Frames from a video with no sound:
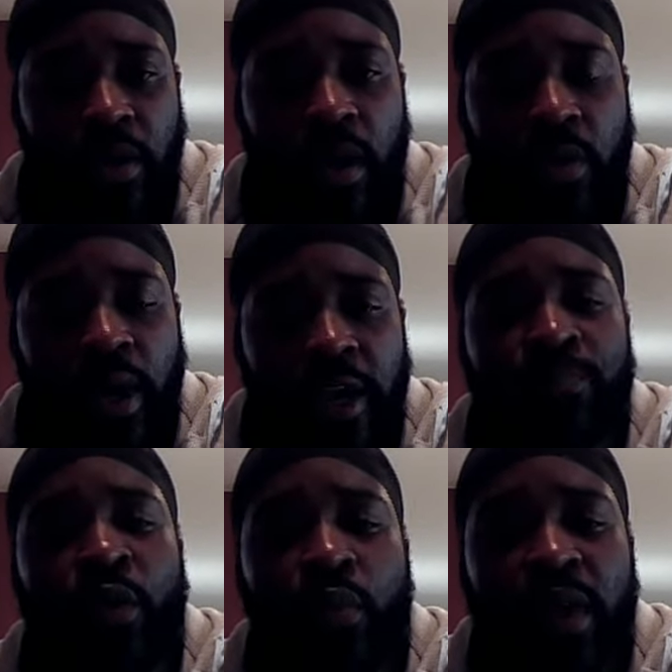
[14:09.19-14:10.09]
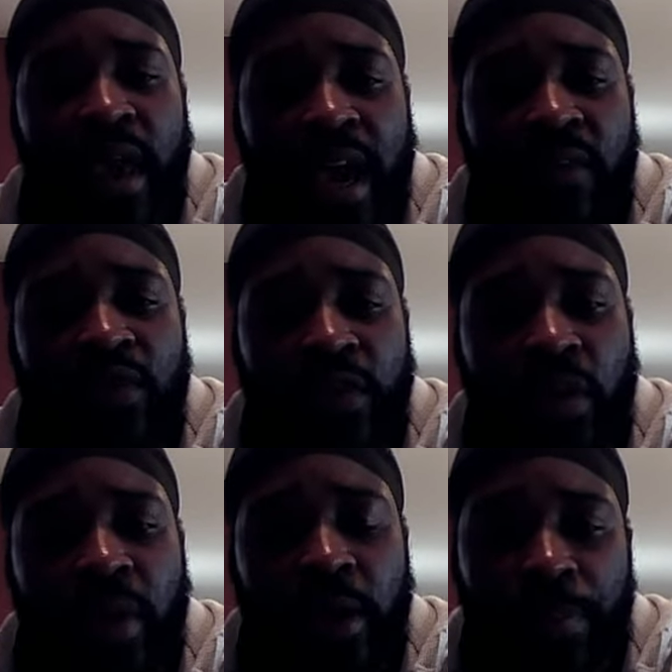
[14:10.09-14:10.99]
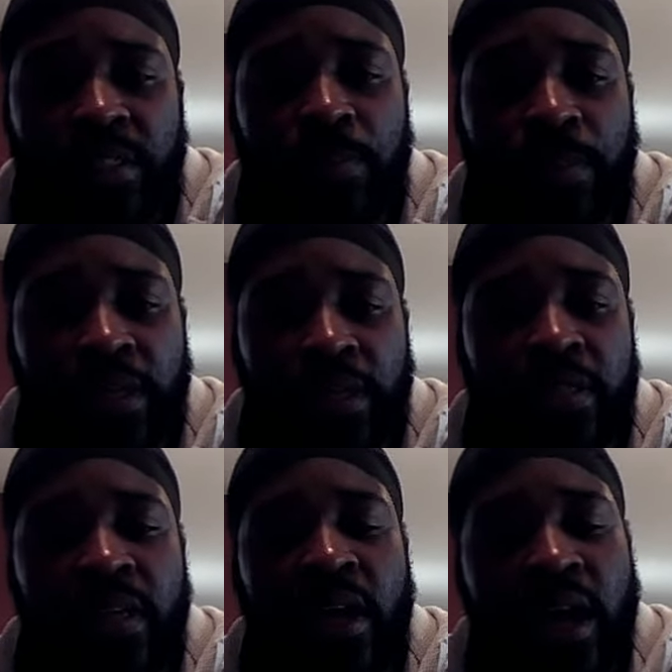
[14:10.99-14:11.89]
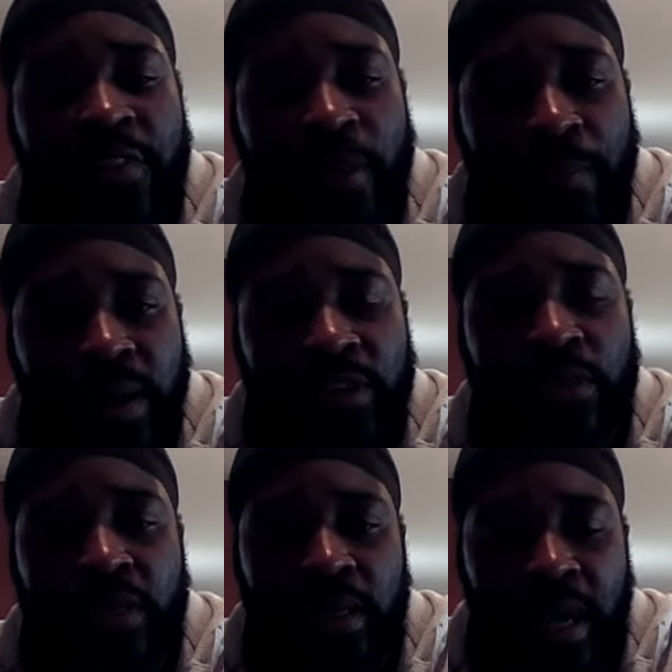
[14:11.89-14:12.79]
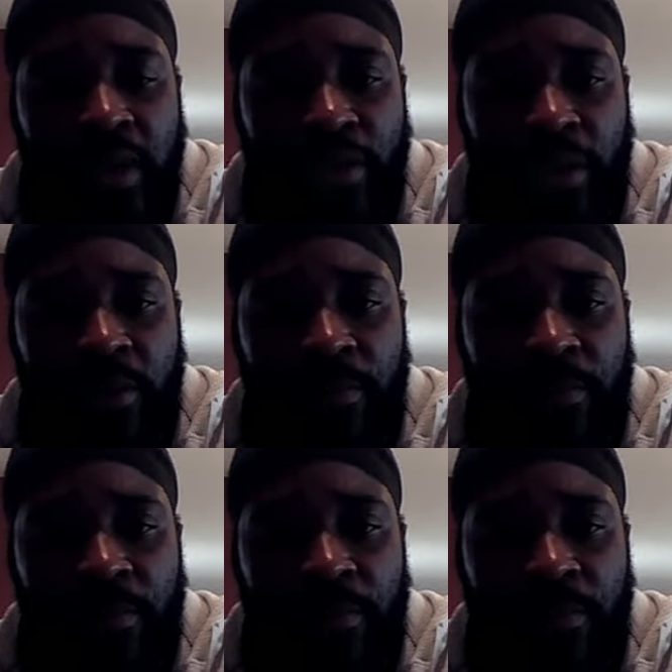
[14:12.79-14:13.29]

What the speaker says: All right, we have to know how to put the pieces of the puzzle together.